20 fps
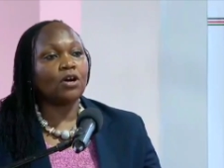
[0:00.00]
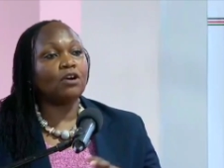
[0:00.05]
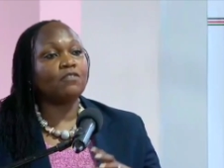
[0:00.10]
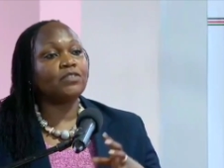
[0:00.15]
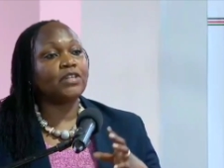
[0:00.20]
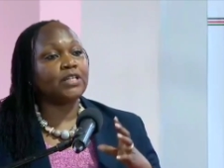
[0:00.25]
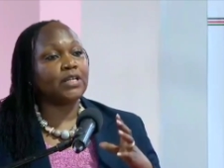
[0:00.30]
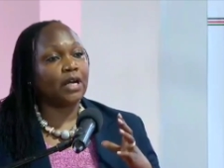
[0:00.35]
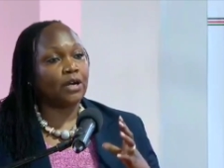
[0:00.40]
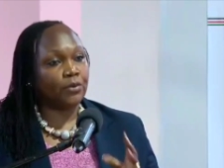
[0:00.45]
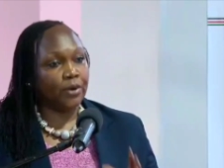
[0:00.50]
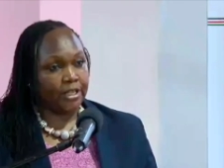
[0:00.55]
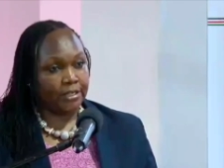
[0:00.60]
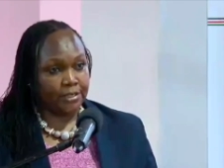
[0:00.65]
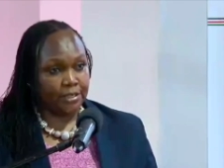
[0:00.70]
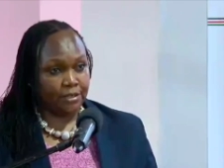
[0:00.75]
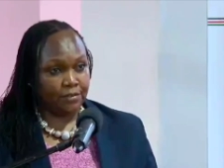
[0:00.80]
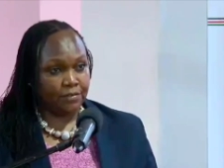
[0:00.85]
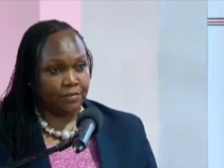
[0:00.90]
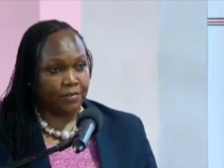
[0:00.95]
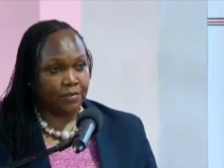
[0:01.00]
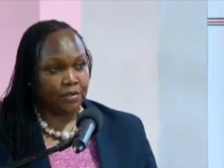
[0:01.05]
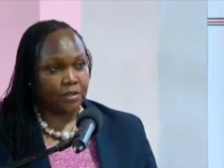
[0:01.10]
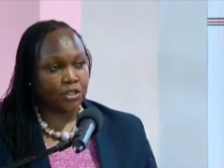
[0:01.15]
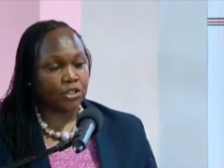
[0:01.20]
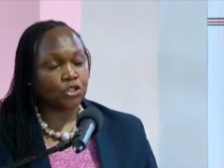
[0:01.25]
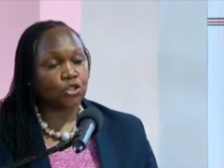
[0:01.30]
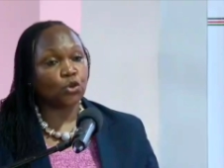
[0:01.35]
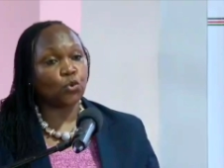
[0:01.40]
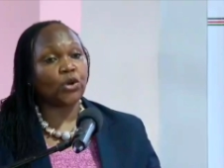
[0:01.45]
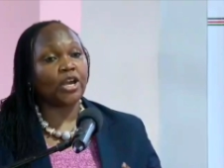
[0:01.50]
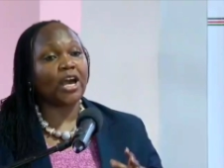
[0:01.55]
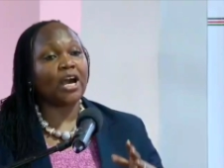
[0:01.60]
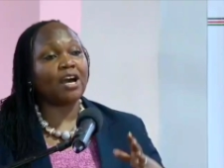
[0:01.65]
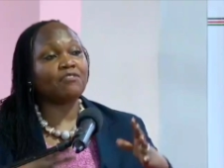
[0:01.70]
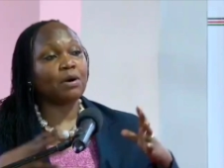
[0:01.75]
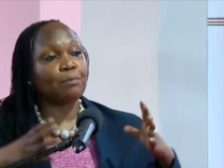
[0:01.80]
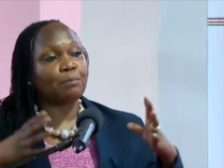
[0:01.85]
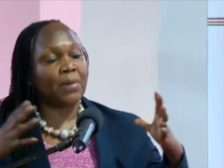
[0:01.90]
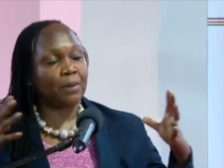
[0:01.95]
of the directive. So we
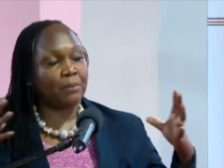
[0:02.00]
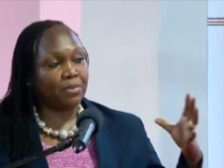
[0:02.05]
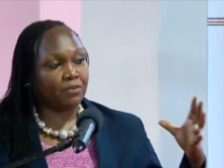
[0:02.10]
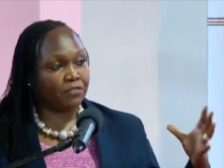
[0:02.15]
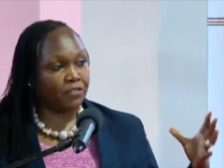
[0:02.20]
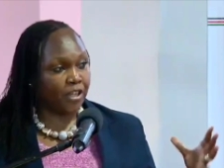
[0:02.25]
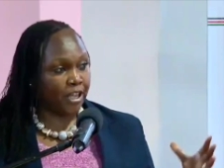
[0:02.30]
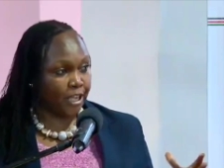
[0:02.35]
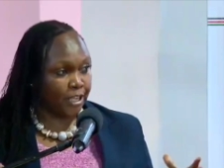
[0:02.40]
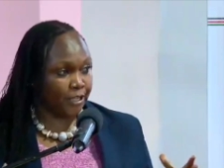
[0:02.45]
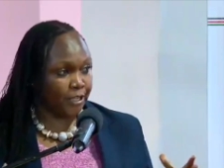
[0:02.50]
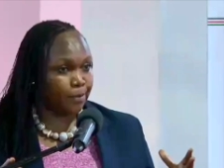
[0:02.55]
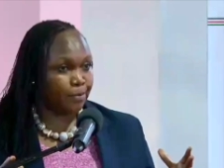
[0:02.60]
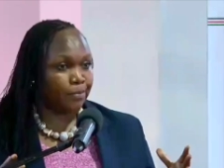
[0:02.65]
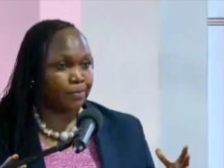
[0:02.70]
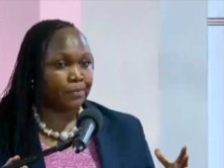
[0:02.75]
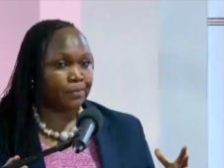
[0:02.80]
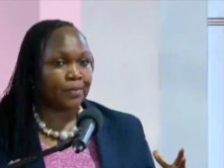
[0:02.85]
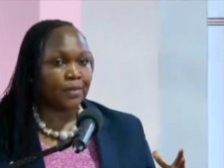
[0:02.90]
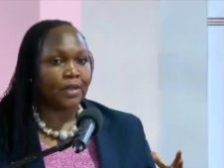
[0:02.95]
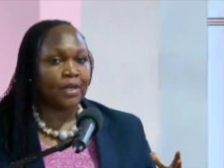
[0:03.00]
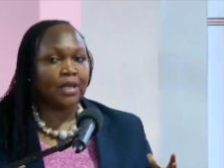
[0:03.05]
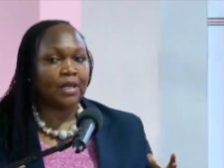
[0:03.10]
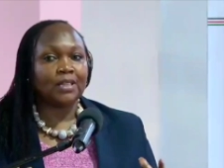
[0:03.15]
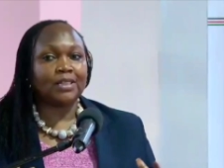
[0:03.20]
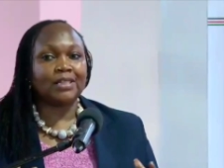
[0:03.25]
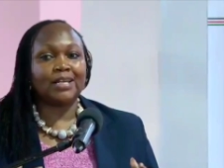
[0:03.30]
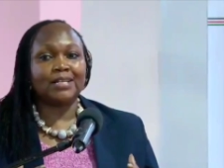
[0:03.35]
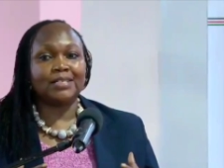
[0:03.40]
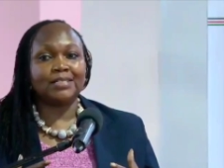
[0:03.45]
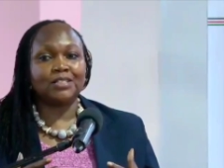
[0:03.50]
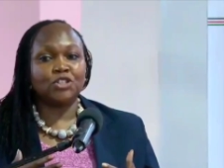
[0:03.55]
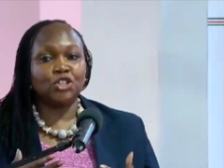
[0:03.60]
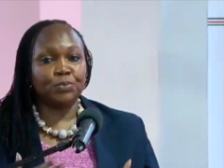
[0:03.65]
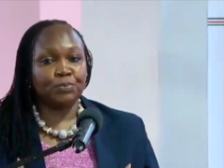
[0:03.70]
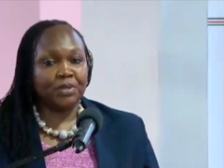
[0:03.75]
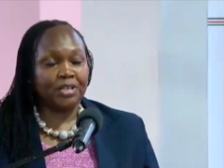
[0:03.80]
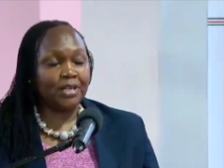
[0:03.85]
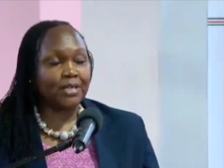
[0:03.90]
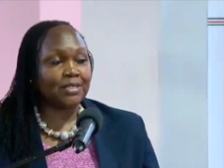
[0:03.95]
have a map of Kenya that is
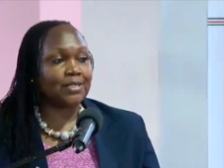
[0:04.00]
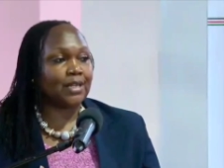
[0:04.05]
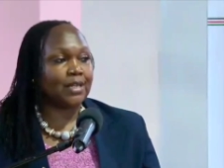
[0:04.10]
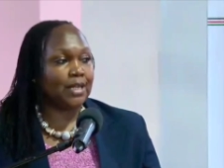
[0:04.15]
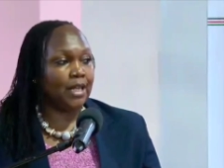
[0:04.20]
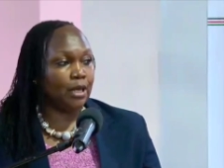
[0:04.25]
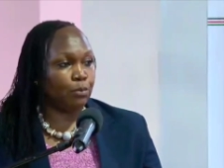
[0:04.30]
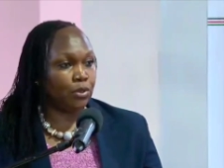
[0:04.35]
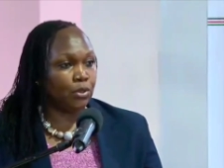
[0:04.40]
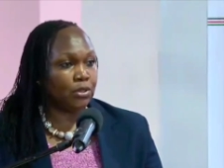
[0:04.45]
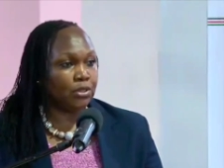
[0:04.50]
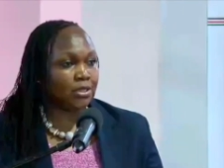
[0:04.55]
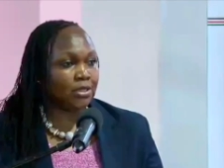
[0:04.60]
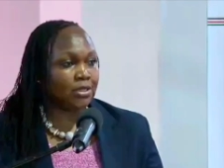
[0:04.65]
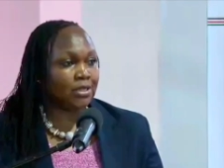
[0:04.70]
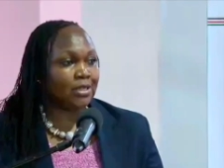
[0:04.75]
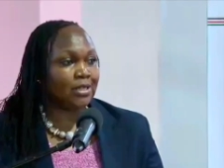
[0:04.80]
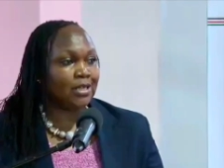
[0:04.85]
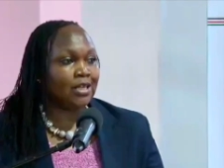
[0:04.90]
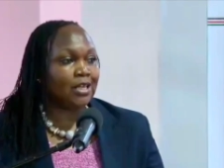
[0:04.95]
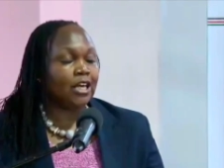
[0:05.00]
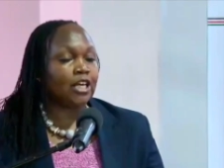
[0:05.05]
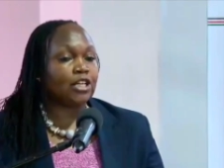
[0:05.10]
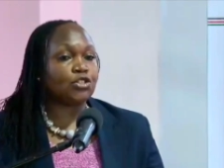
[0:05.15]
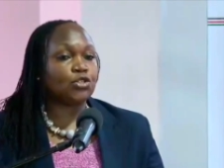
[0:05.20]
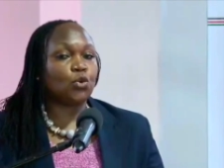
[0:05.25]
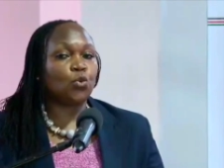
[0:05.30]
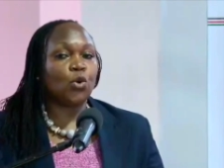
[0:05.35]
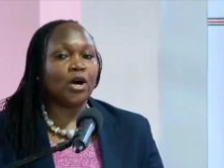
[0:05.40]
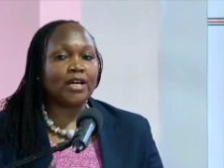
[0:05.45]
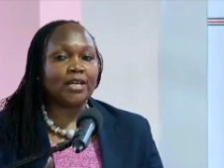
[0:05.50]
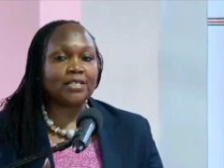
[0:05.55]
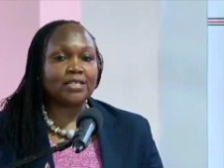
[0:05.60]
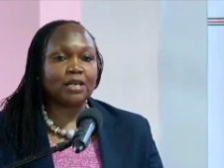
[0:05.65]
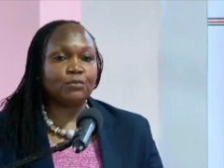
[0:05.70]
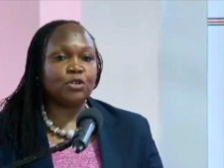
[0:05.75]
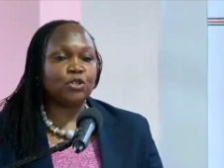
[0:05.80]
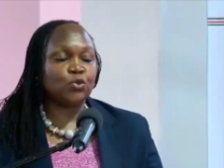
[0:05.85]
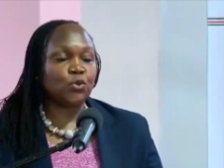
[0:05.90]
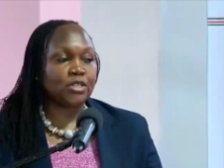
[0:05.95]
GPS-enabled, and so one
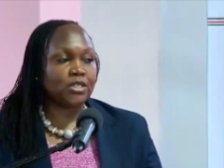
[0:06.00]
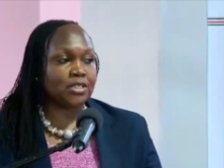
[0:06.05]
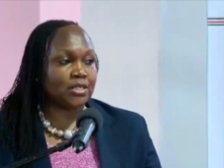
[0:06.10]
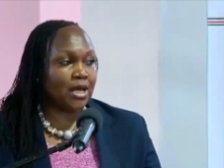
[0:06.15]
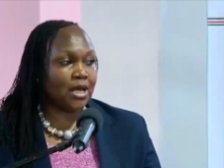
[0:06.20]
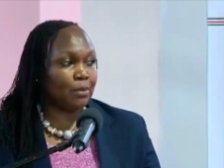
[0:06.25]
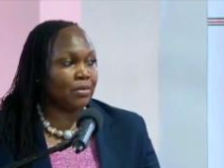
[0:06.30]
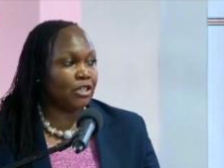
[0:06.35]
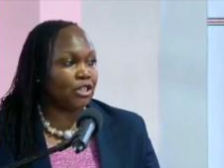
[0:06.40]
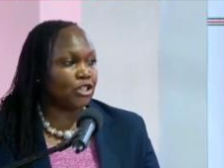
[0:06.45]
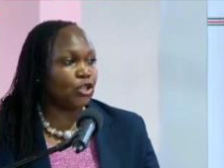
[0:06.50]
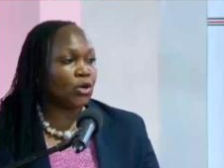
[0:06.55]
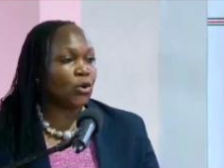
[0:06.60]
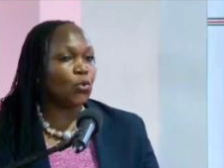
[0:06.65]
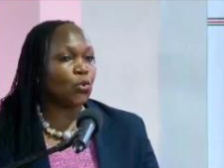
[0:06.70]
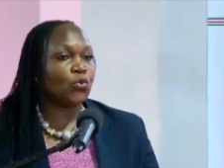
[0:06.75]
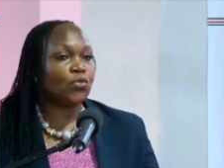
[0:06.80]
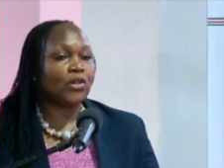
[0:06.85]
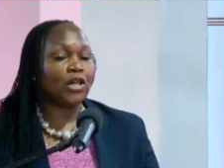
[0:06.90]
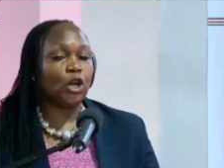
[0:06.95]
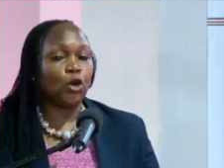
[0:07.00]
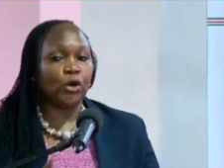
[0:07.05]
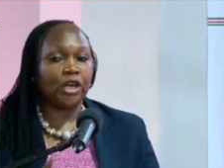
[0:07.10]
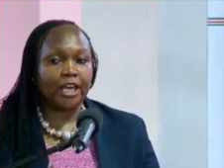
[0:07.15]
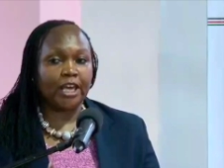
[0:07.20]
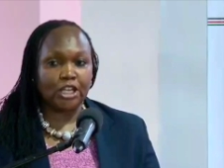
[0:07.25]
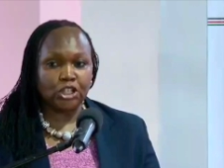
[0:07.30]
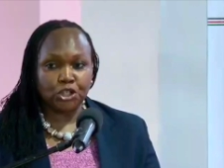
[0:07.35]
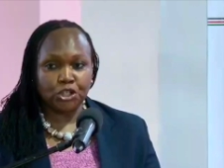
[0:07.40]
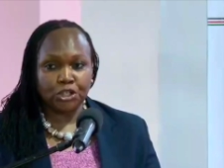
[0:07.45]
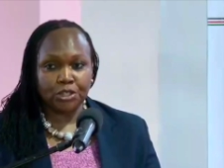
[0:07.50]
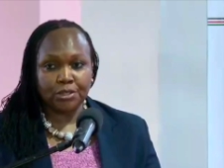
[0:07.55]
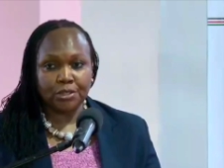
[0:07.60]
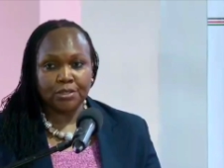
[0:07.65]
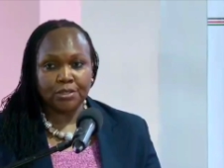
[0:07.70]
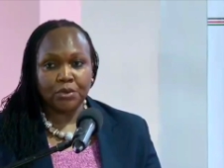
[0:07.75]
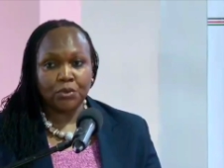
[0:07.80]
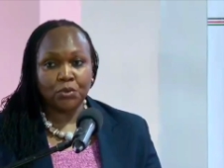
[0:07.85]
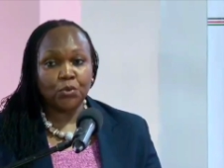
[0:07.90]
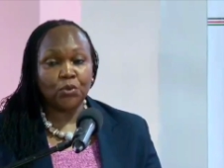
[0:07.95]
is able to establish the location
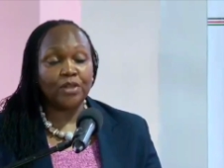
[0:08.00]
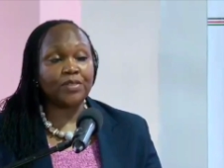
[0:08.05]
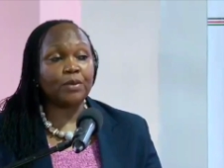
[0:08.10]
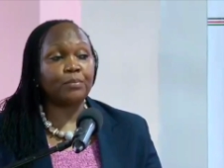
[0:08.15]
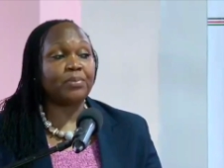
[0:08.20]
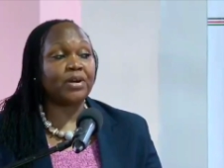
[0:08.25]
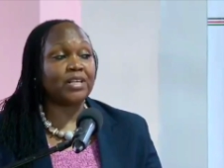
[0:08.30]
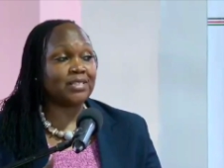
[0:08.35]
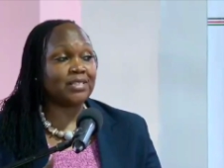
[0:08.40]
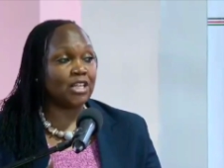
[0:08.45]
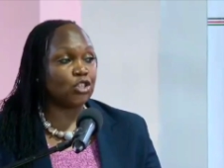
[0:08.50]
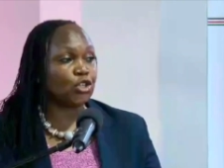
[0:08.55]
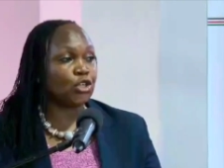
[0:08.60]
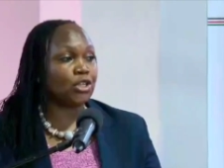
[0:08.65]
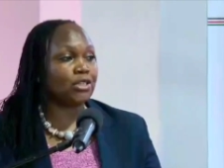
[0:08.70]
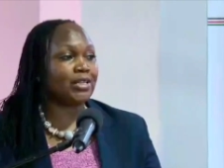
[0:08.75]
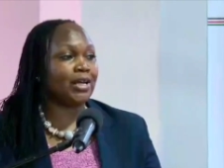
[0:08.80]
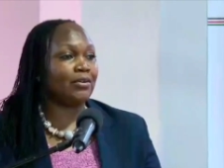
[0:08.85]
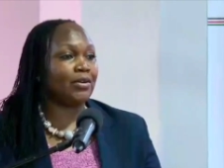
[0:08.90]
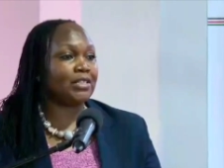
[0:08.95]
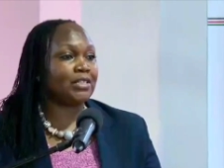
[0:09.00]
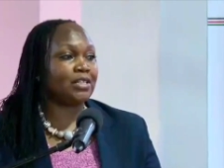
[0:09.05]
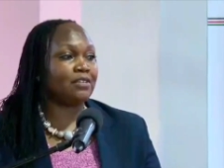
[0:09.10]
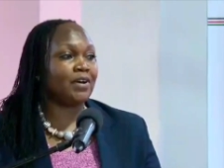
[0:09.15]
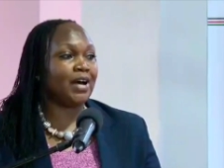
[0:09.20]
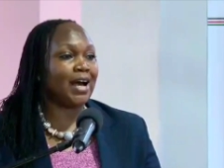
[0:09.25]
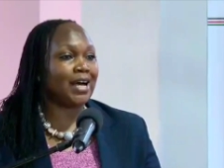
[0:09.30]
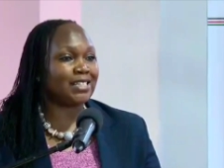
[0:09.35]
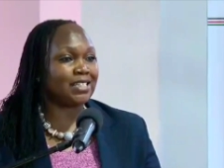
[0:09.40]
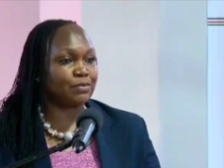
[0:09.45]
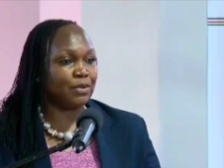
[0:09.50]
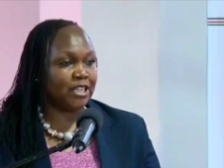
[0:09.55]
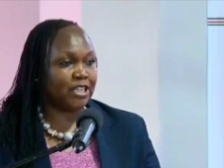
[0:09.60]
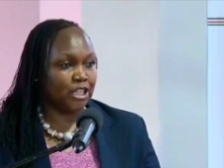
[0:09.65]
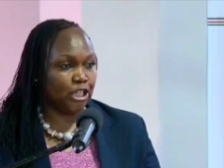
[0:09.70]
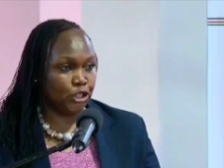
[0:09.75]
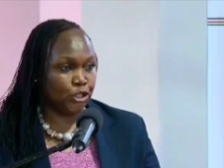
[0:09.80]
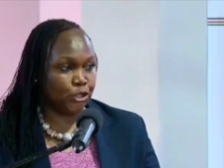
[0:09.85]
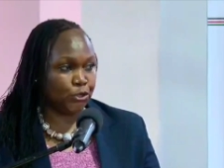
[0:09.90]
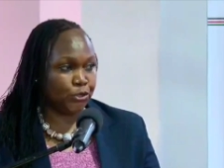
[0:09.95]
where the presidential directive has
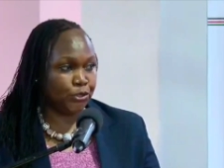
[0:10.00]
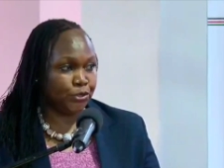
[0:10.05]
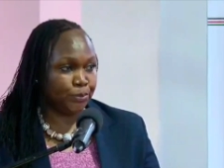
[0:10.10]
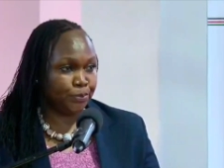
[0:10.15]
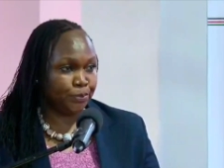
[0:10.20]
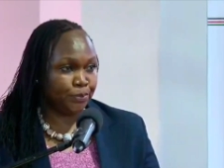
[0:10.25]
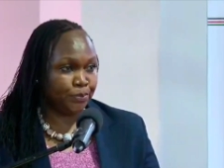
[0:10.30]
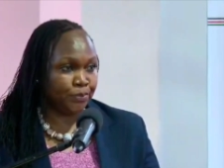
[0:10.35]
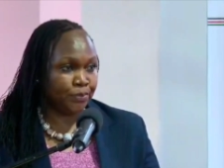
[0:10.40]
been issued,